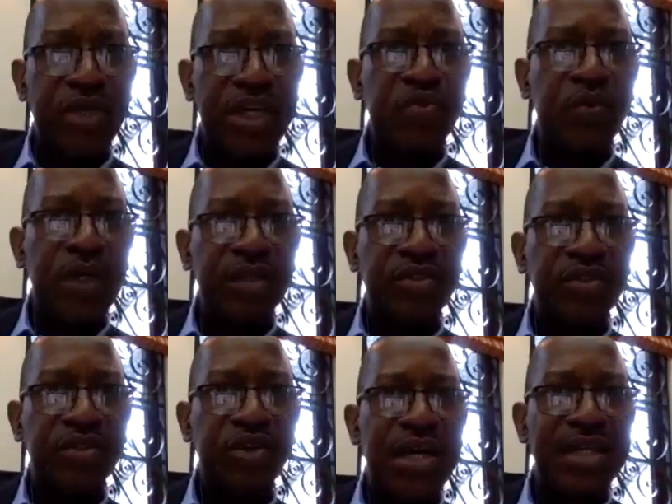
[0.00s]
world,
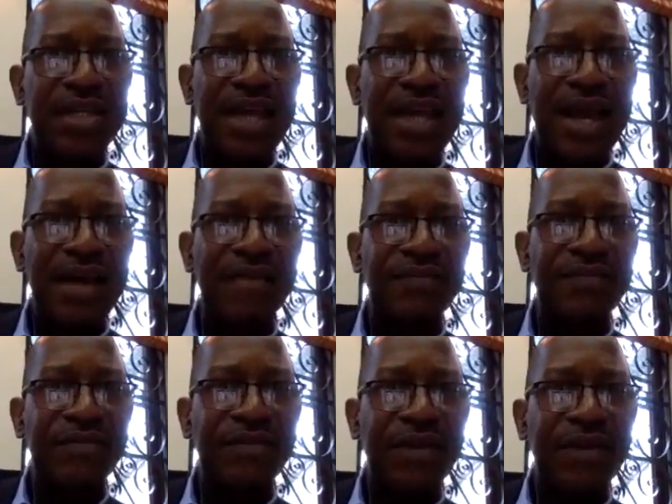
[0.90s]
young lawyers
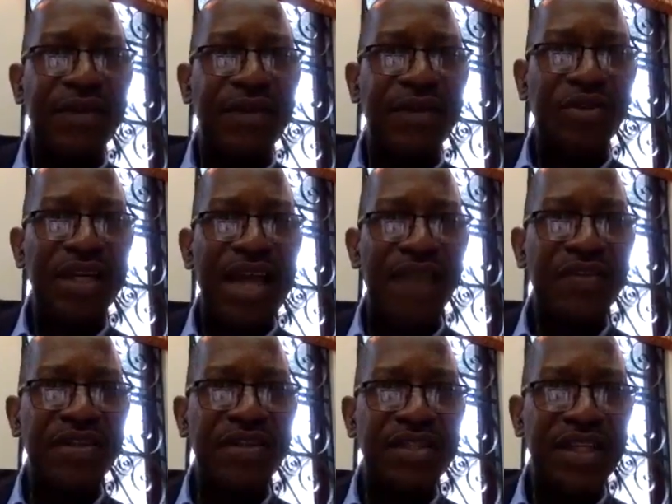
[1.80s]
actually
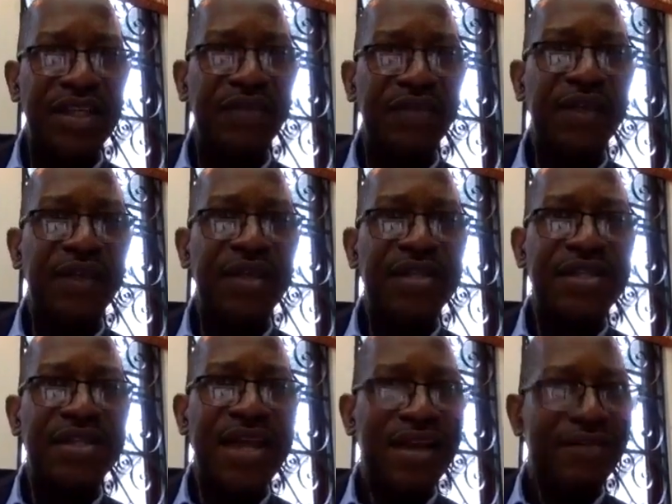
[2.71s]
have a significant
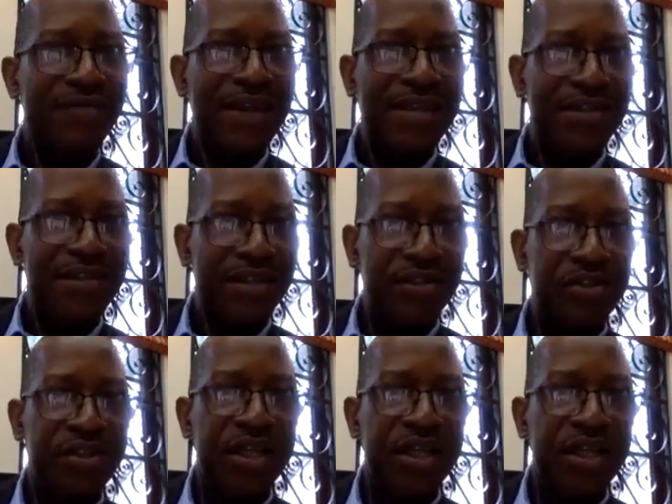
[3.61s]
advantage